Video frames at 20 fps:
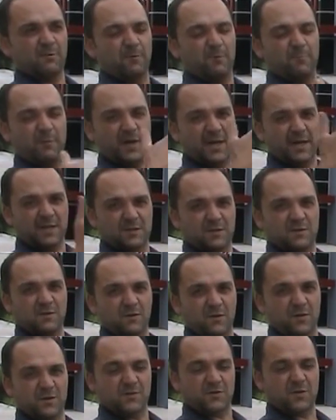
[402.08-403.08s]
when we get
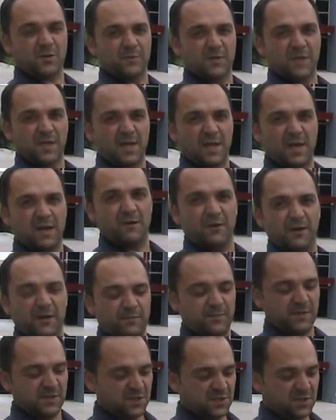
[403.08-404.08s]
on top of the car and in
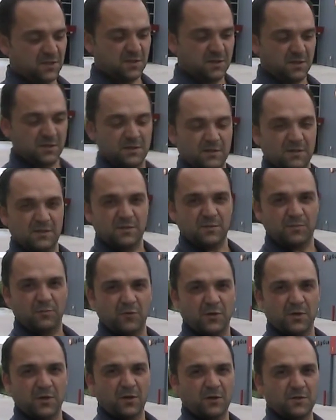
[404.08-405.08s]
position to
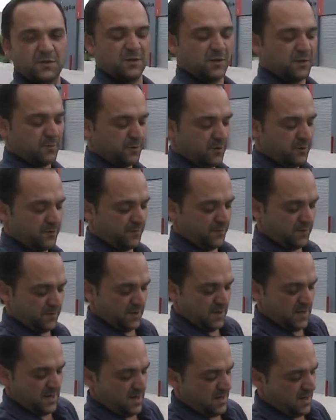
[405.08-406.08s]
put it onto the roof,
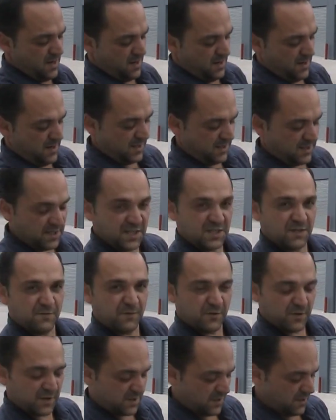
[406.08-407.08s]
it's easy
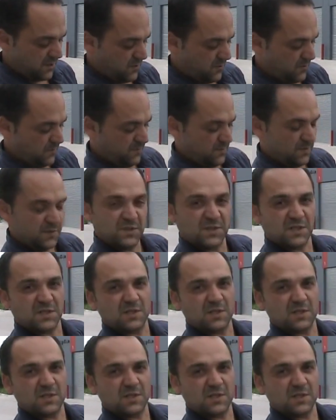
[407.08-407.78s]
for us to just